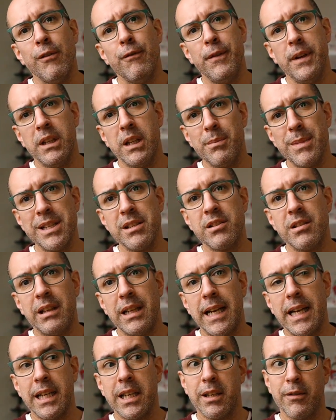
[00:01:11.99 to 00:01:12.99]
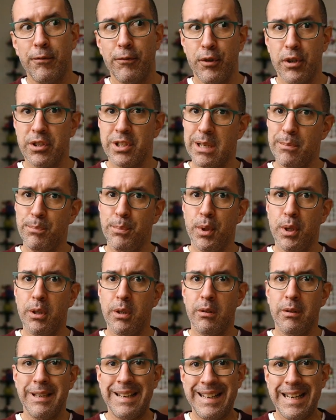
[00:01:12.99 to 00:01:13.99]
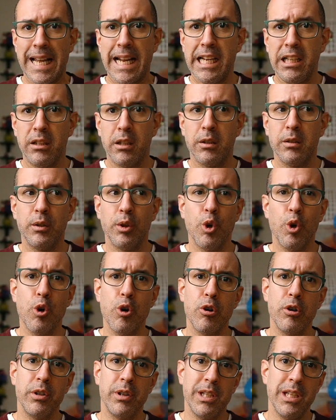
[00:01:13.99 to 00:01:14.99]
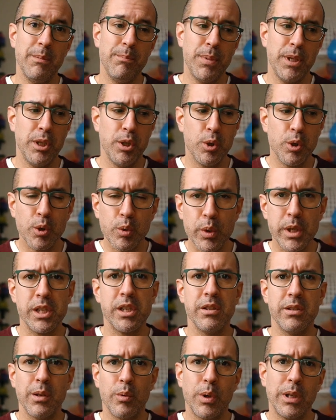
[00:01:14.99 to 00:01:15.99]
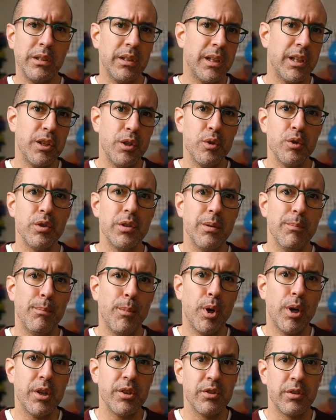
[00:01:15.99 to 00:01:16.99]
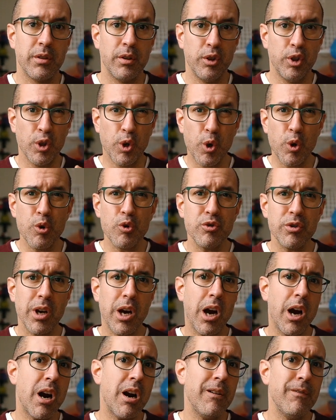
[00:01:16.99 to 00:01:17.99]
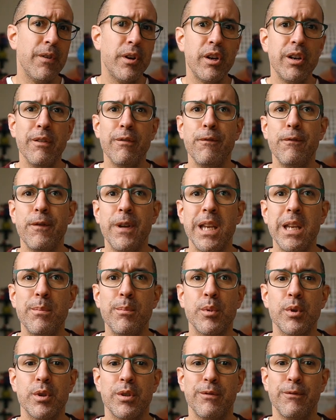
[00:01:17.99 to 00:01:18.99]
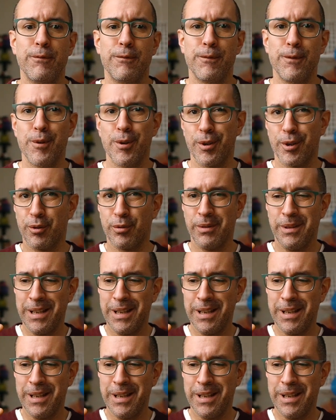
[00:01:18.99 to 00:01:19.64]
Filaments like, for example, nylon or TPU, which is the one that I use the most, those are very famous for